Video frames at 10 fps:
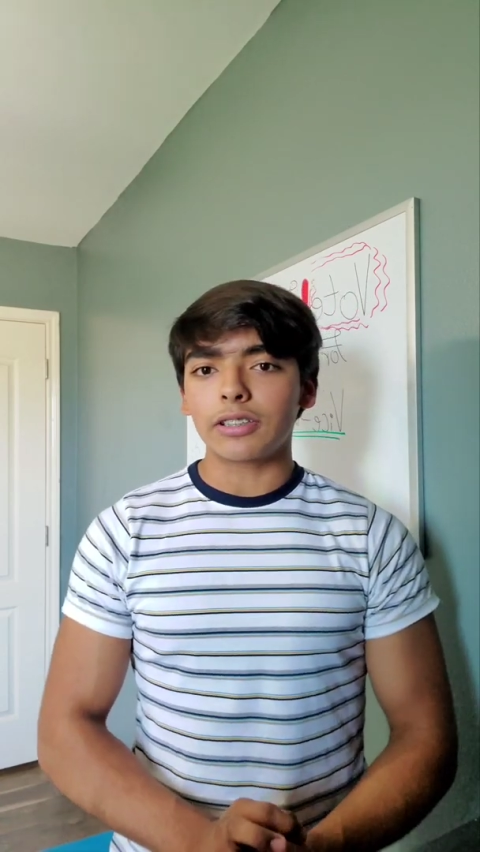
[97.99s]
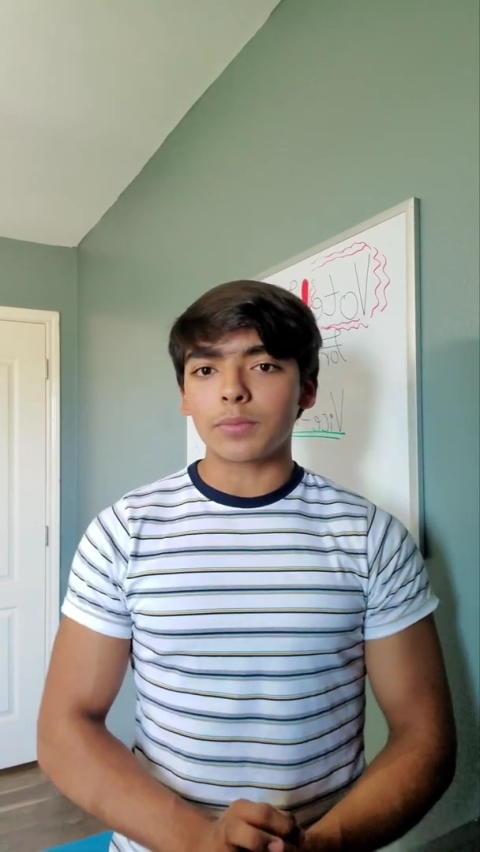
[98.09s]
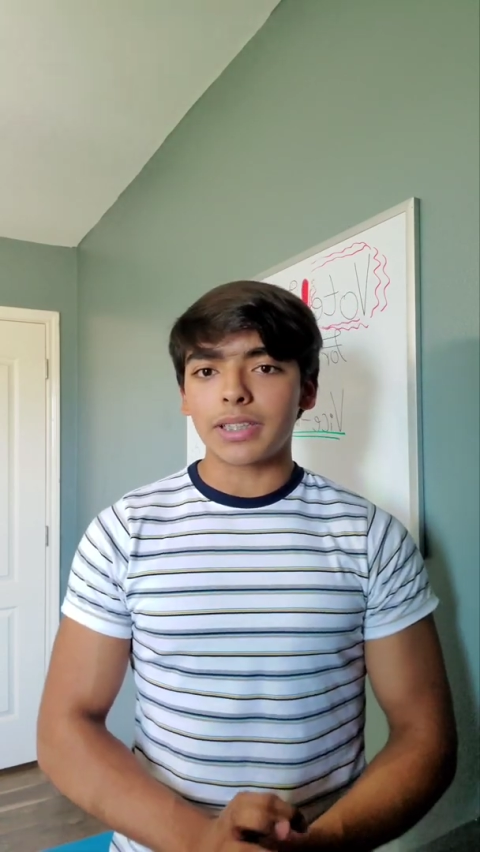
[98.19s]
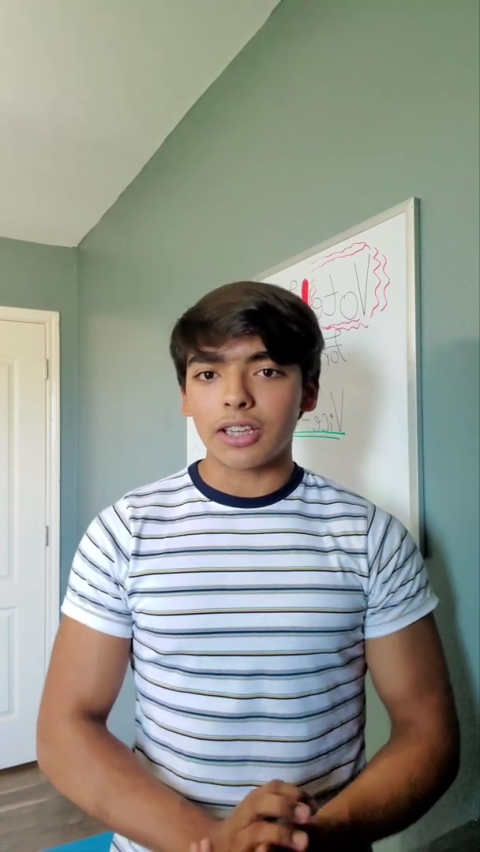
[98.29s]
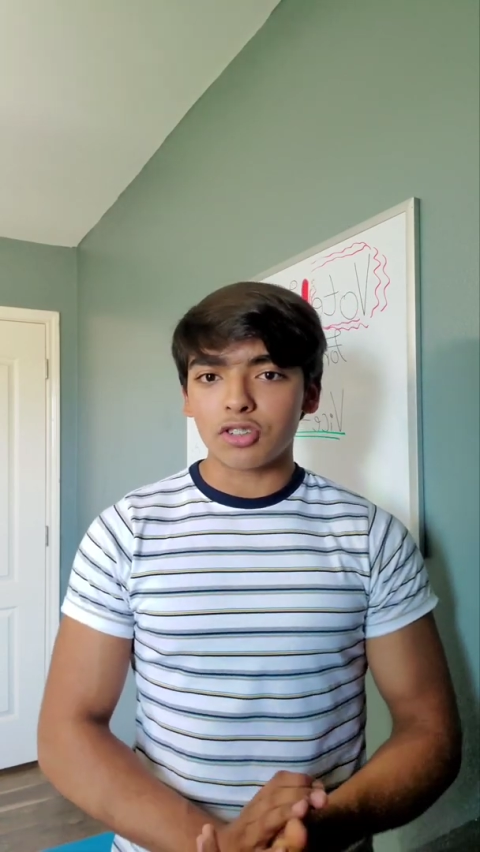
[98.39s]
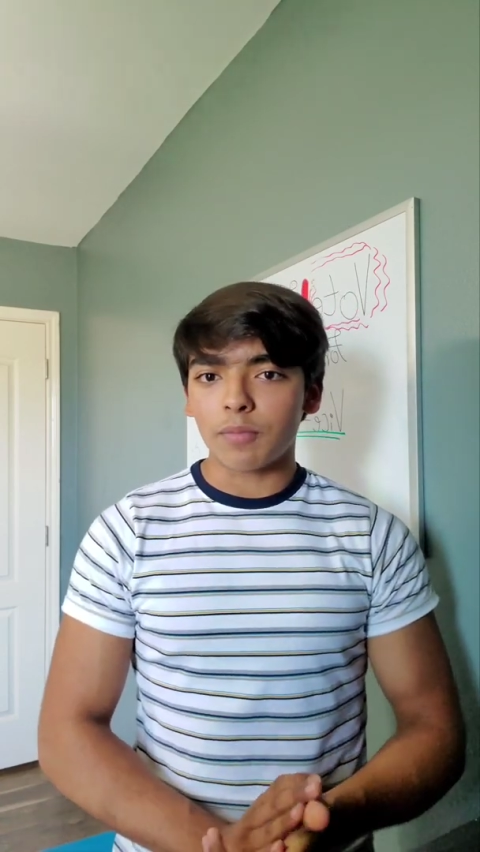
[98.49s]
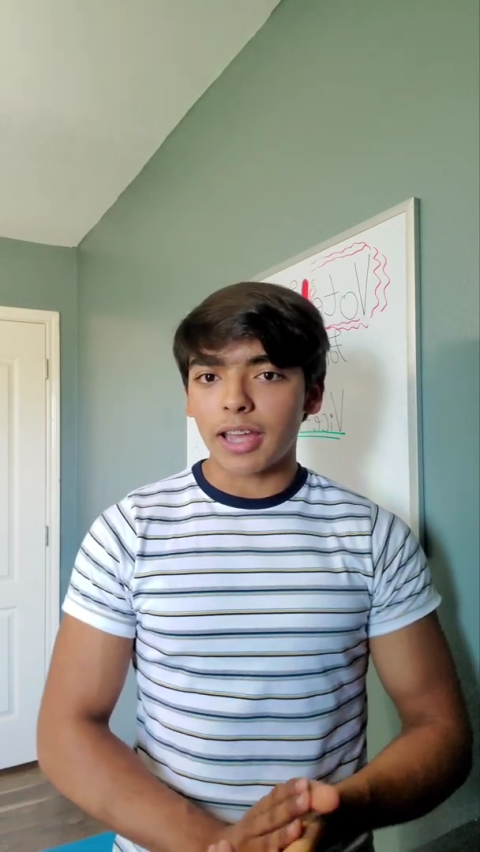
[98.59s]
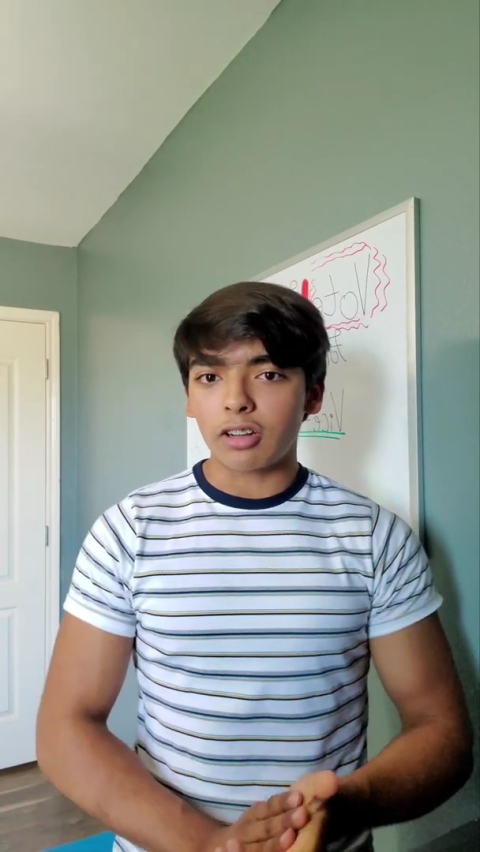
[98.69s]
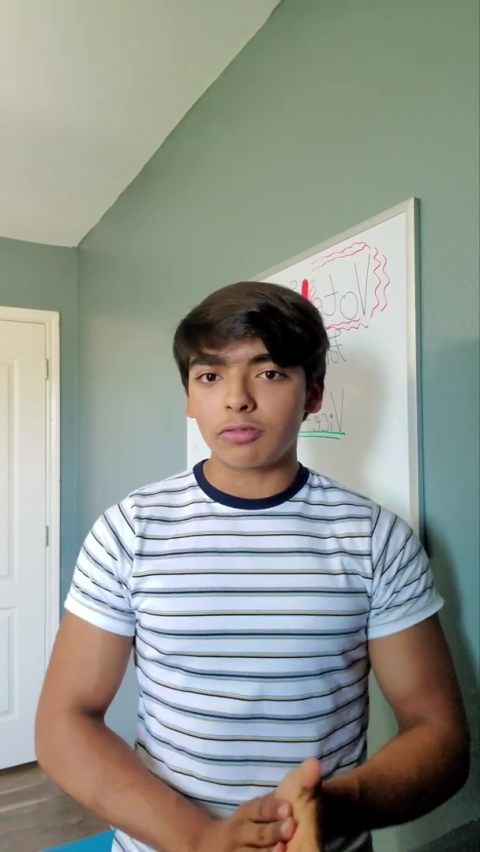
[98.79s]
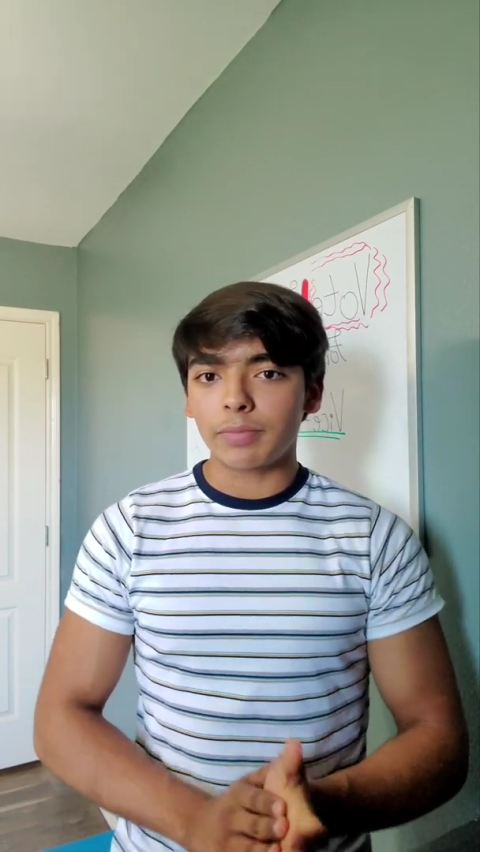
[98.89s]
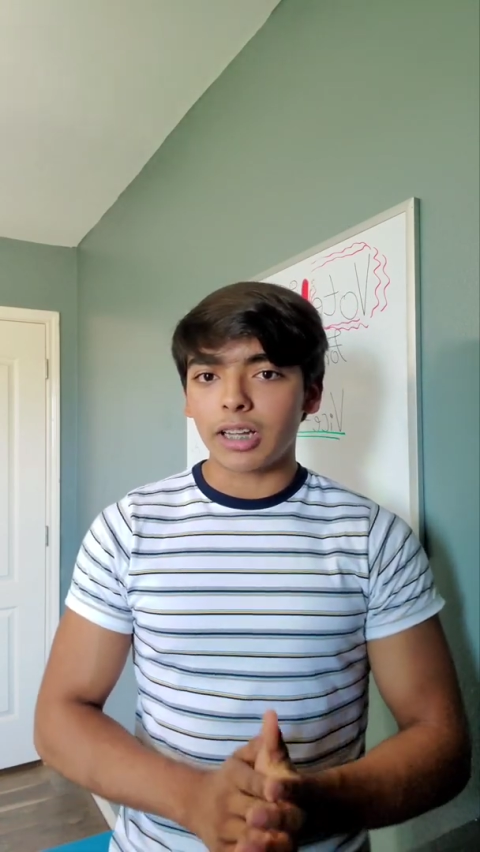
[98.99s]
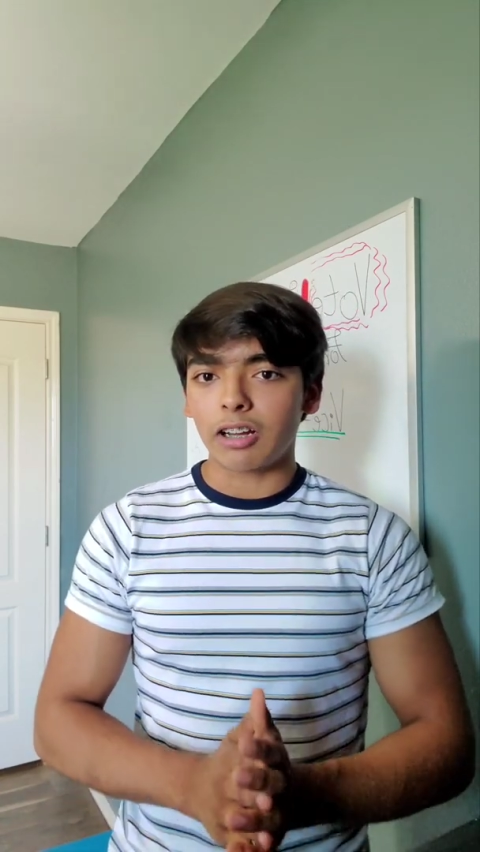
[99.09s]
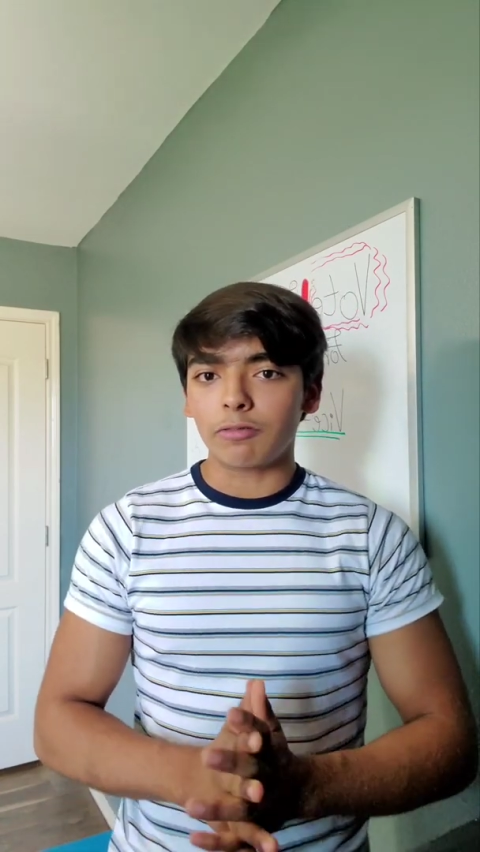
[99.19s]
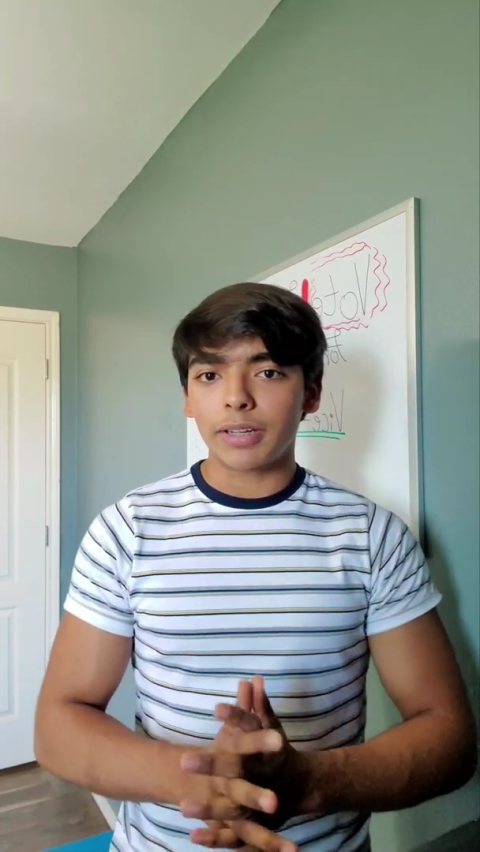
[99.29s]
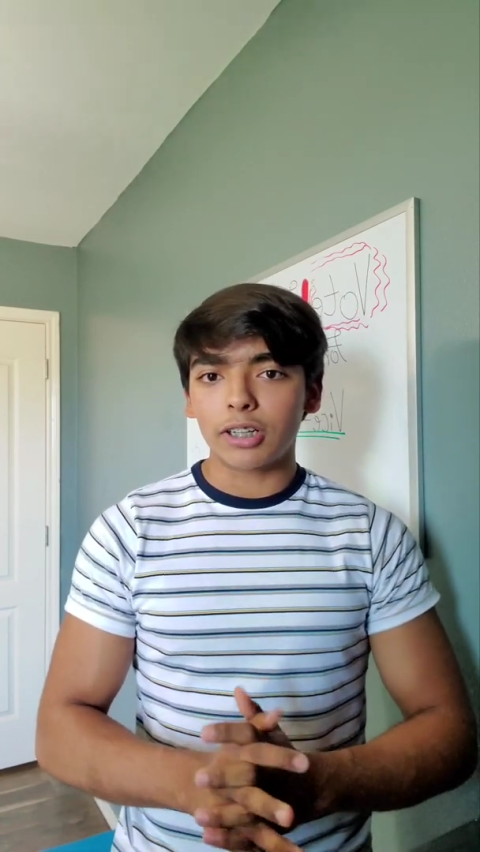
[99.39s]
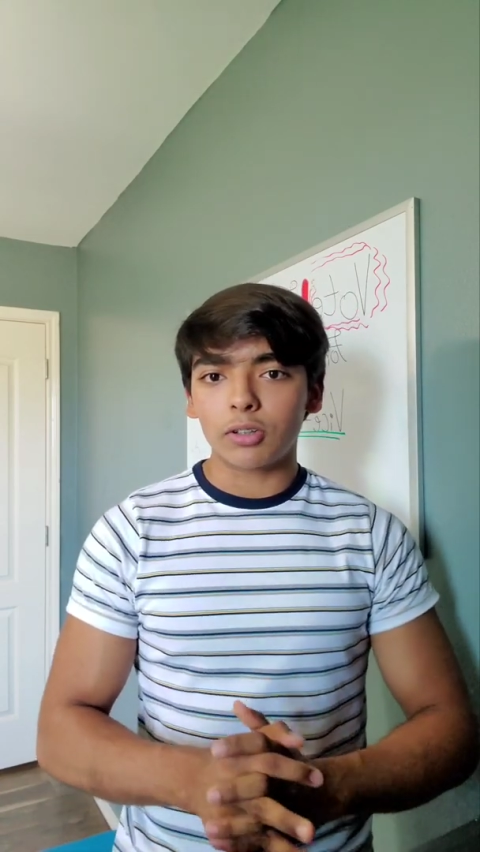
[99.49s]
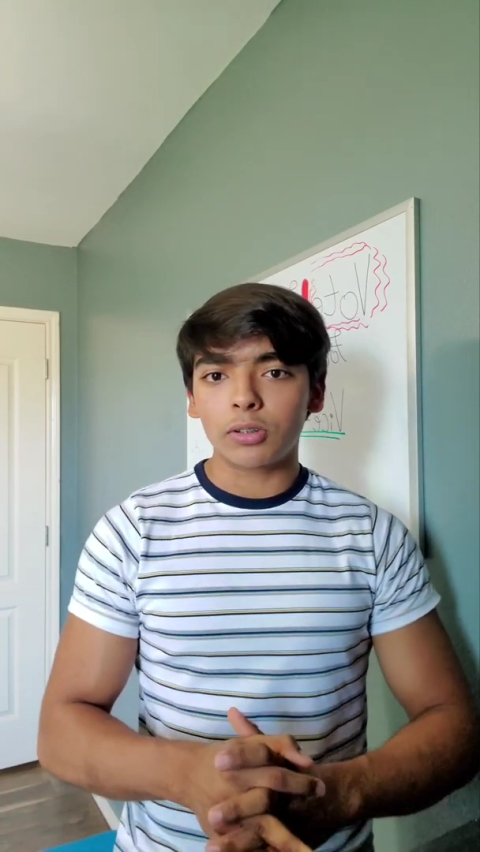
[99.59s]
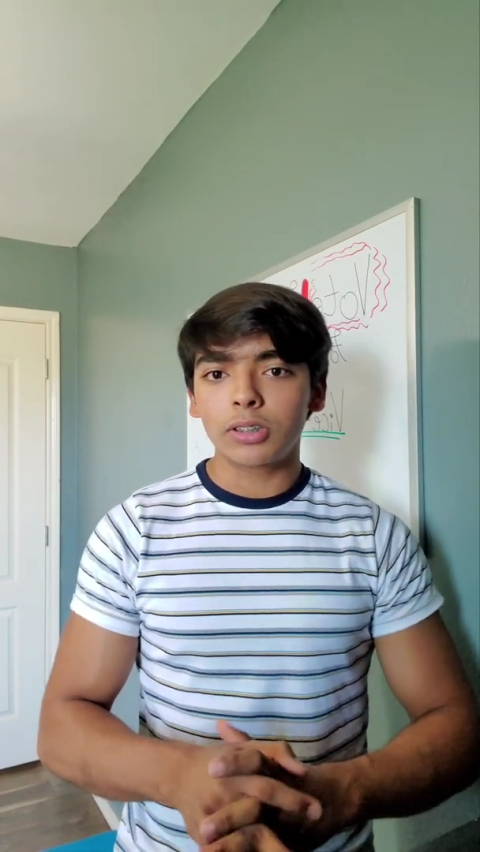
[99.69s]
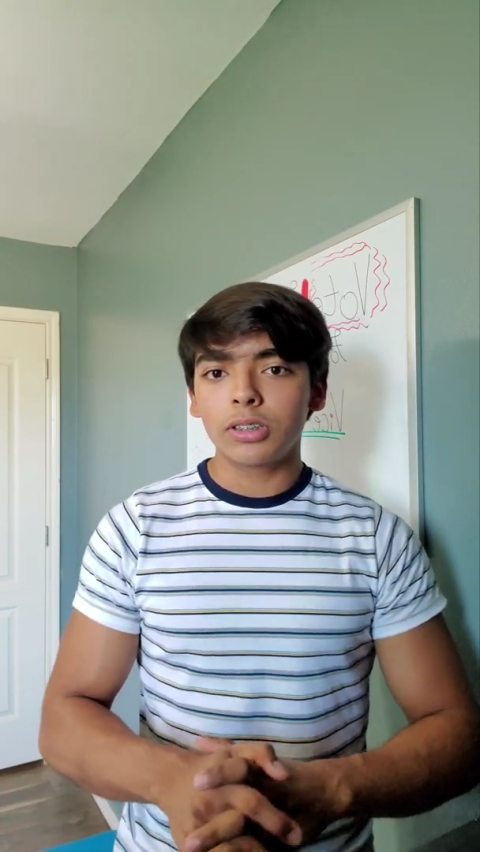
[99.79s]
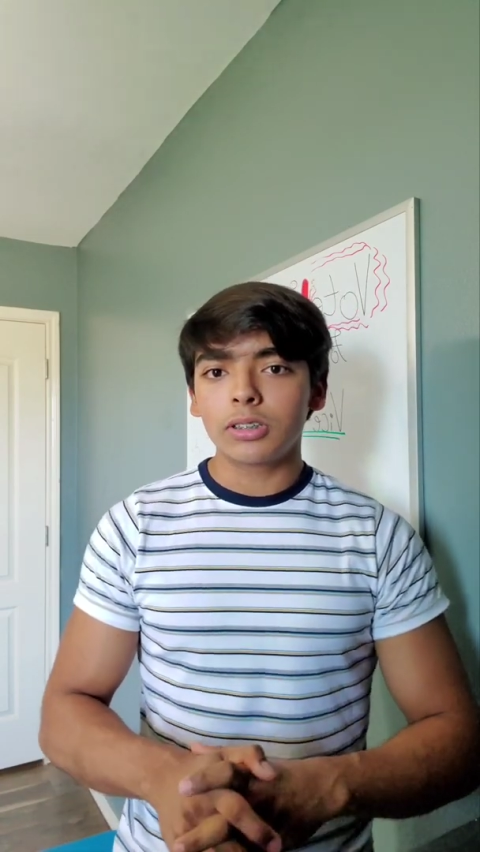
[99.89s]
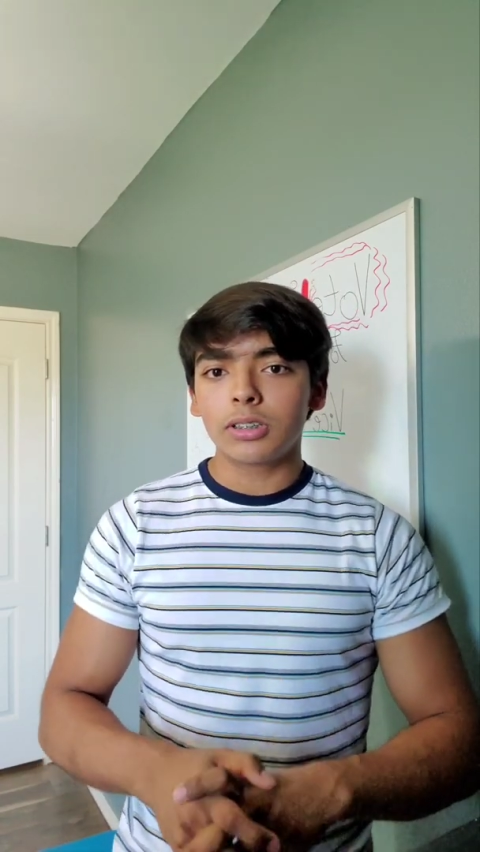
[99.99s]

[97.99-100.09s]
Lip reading: substantial amount of medical